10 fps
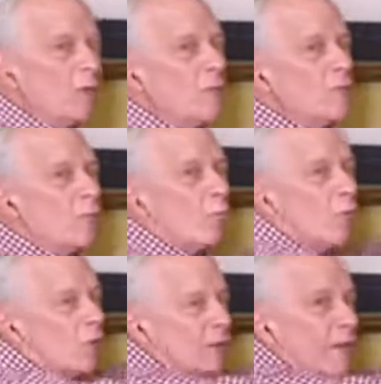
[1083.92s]
in the
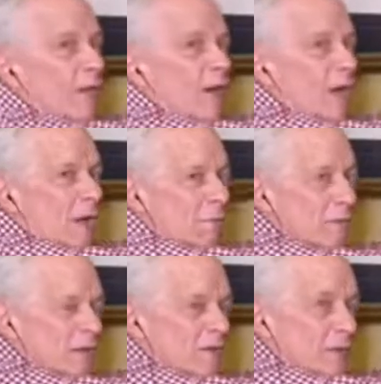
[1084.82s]
world have I gotten
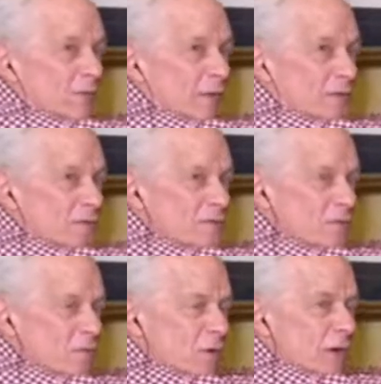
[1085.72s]
myself
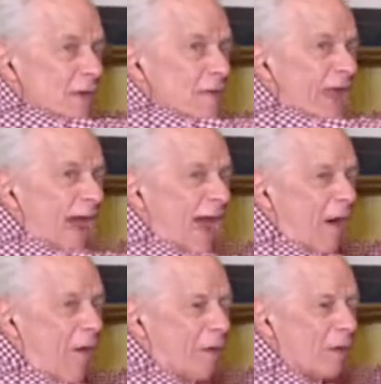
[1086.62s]
into
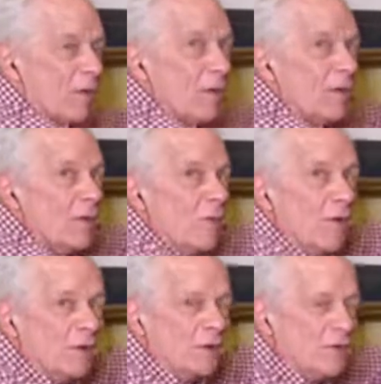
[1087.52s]
now?
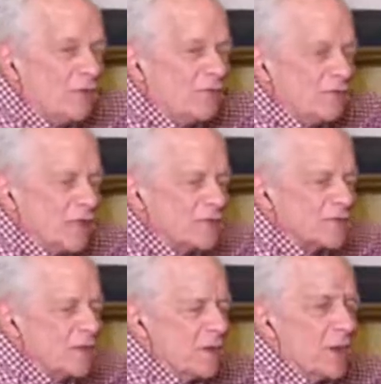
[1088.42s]
What is this?
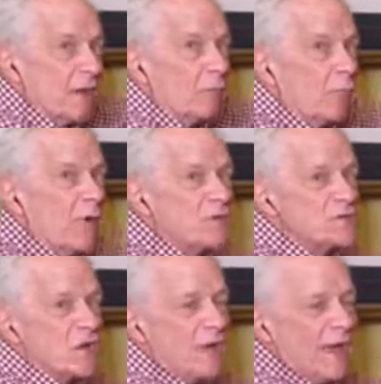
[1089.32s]
And what
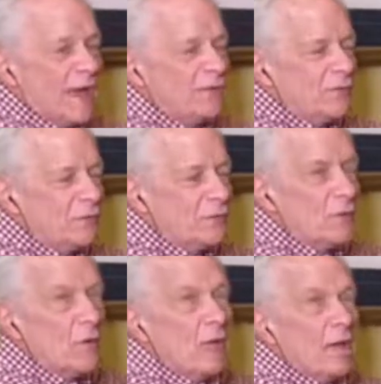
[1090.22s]
shall I do?
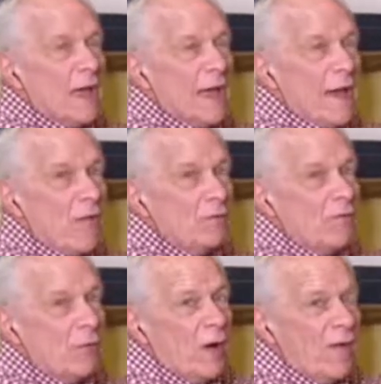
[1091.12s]
How
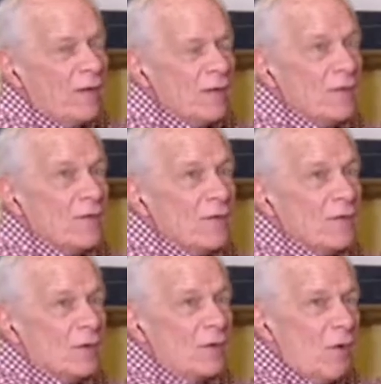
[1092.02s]
do I
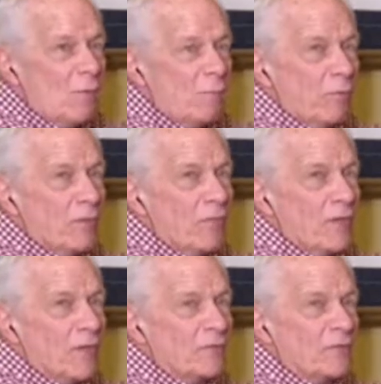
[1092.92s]
cope with
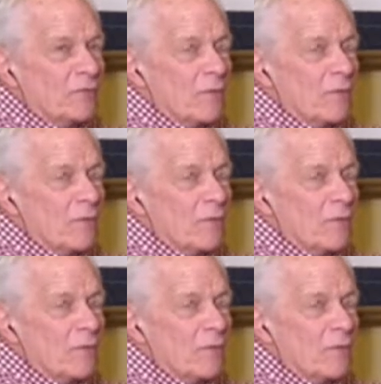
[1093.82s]
this?